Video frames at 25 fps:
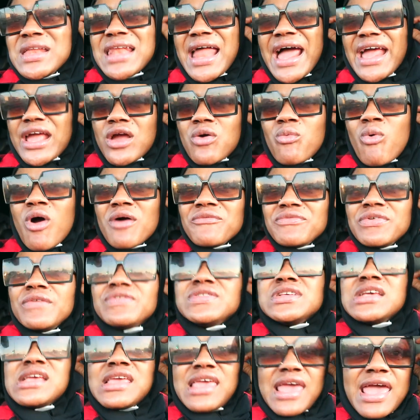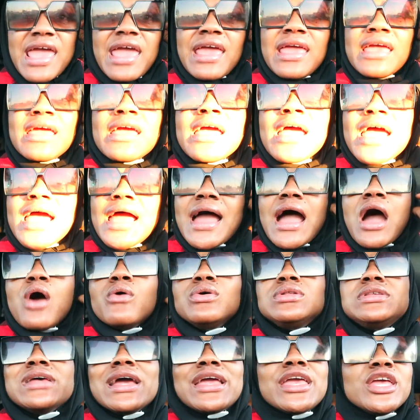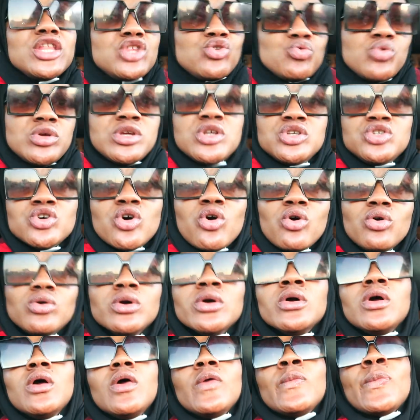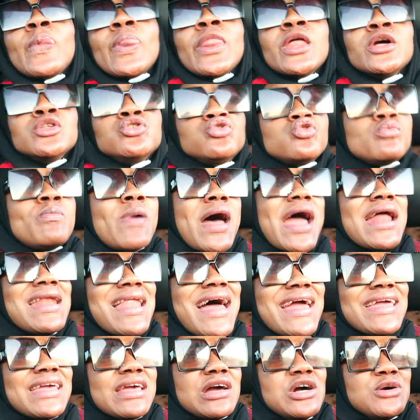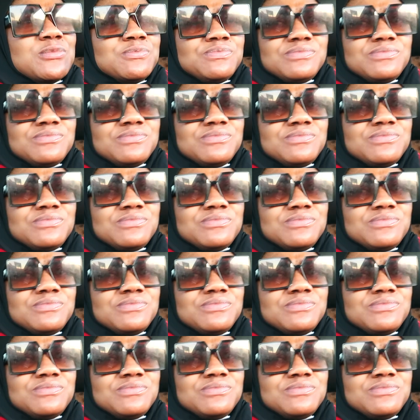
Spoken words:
like 150k, I would take it to Edo to buy like